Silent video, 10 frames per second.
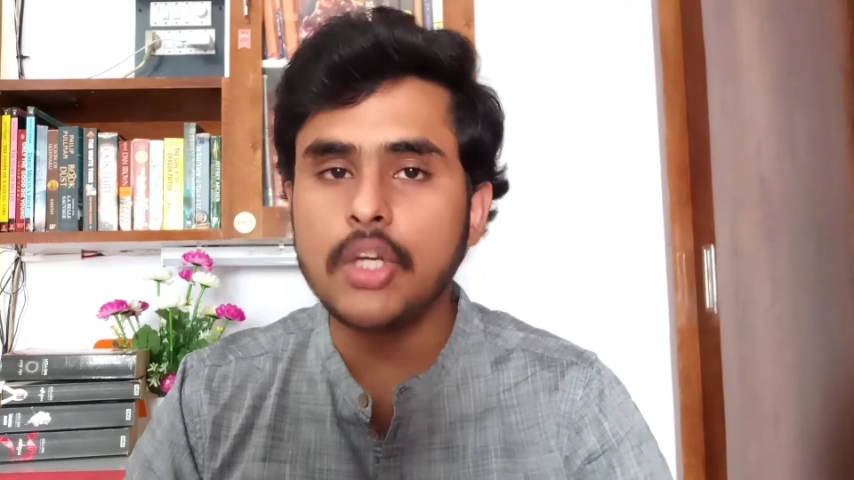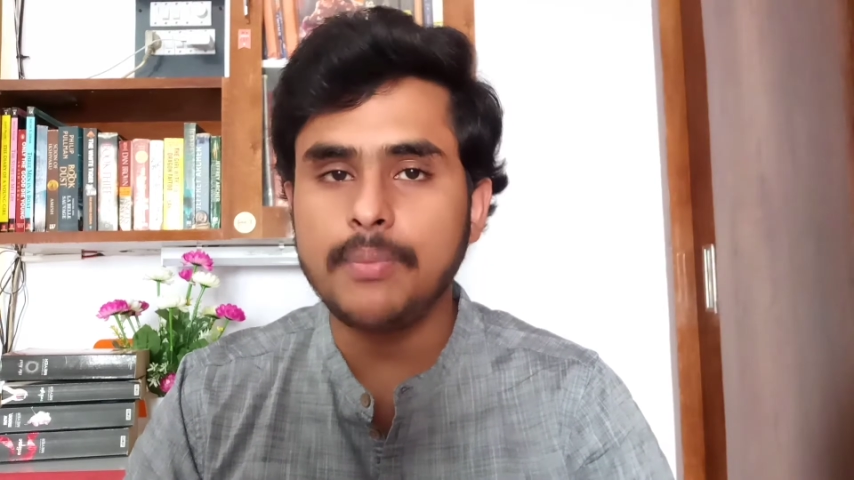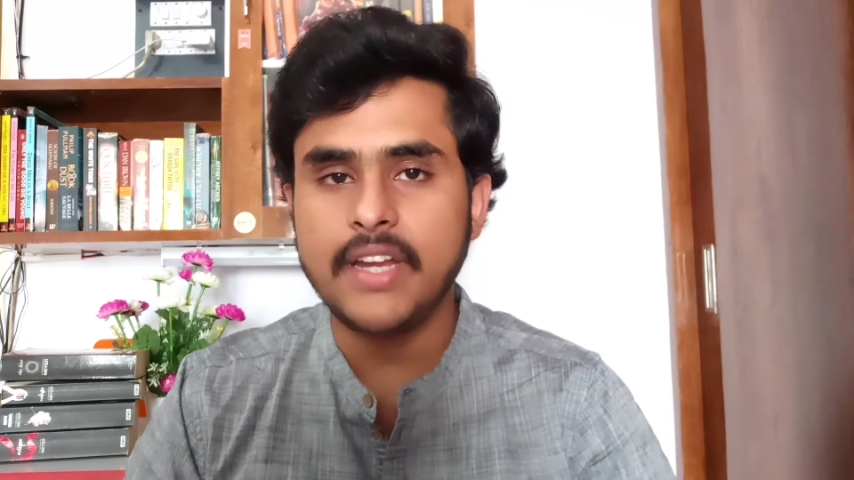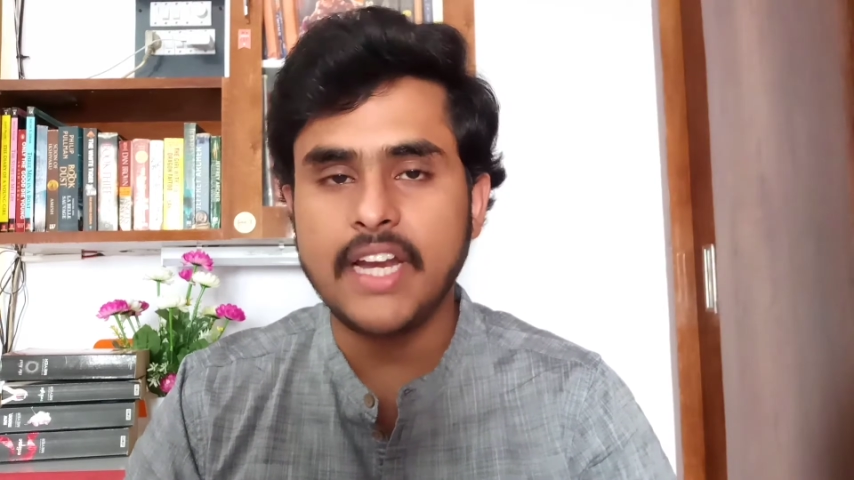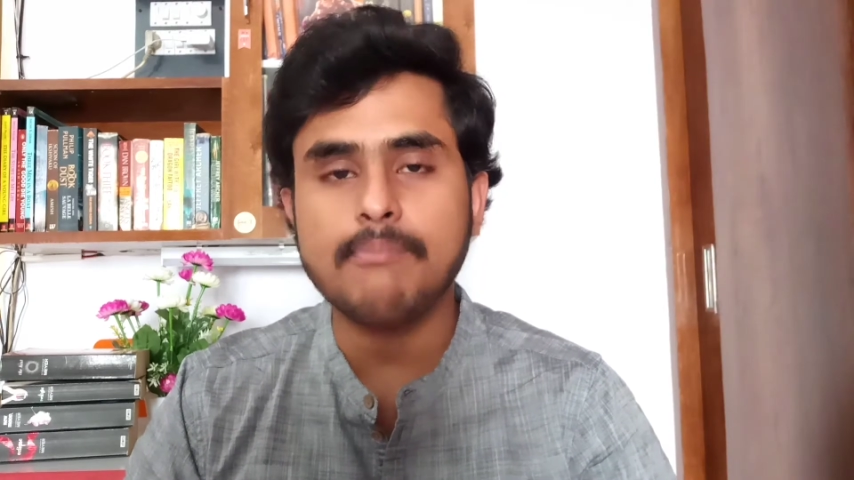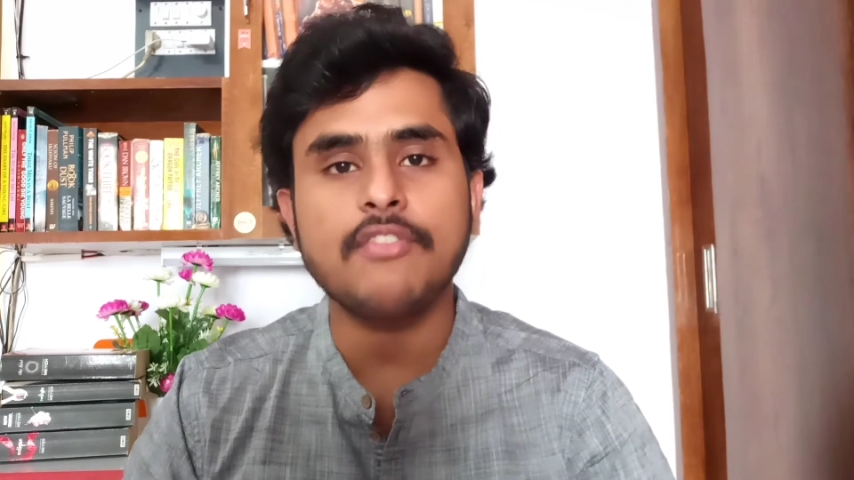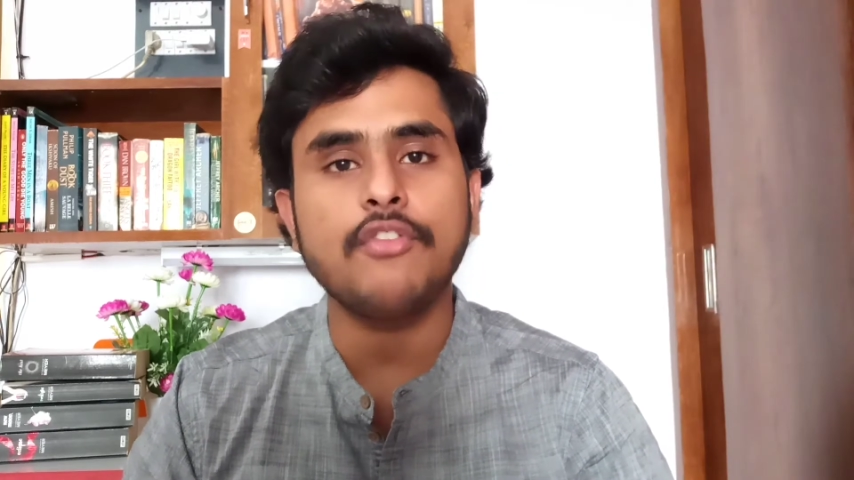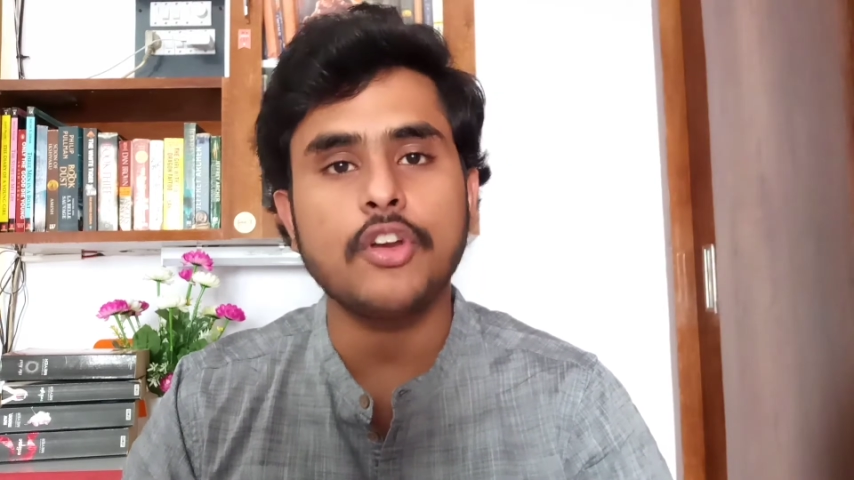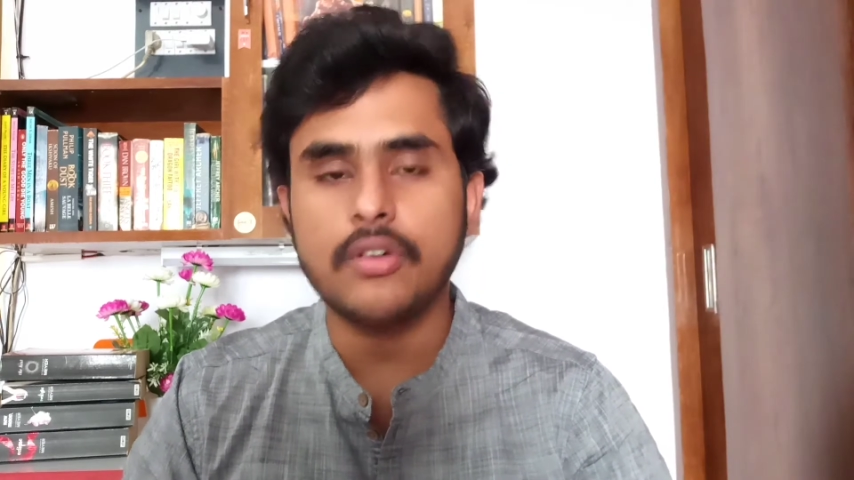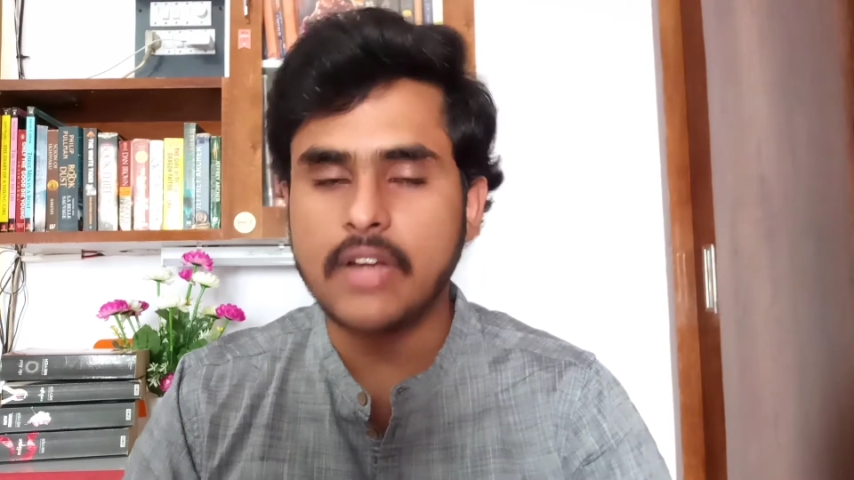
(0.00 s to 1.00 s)
to be reading before
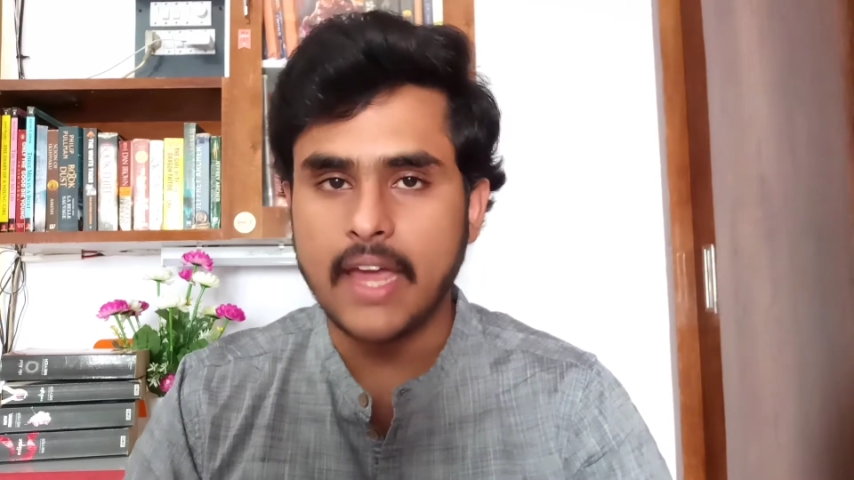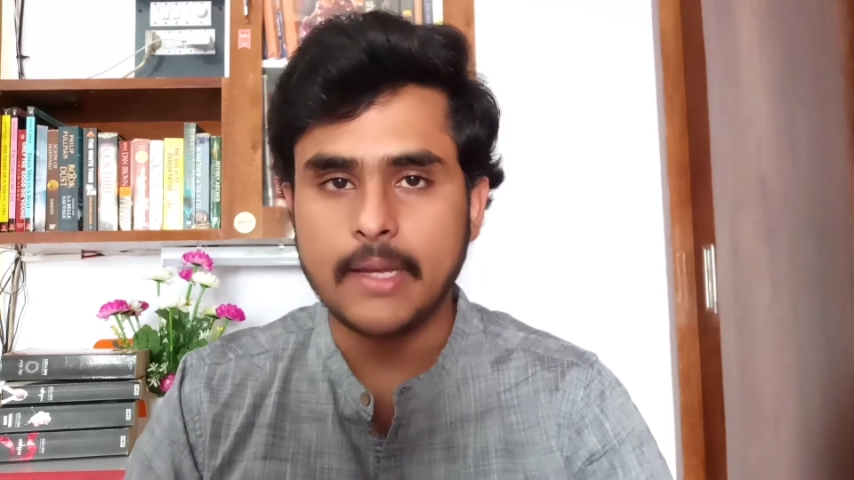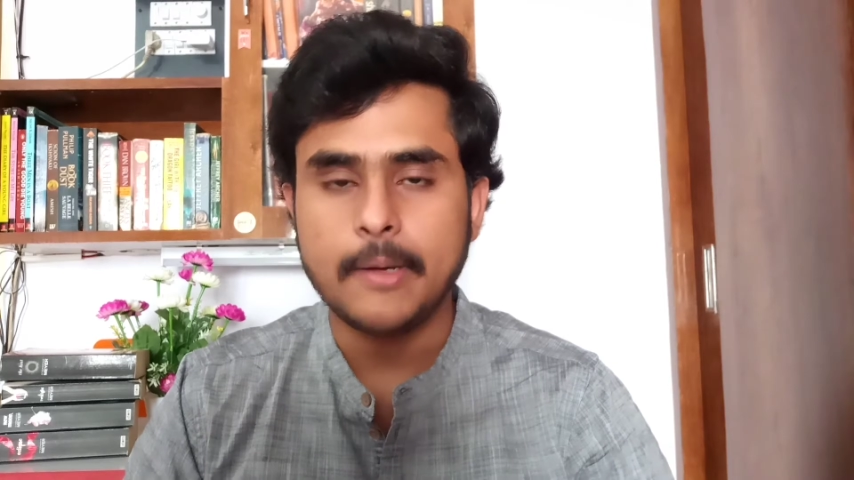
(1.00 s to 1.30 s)
you die.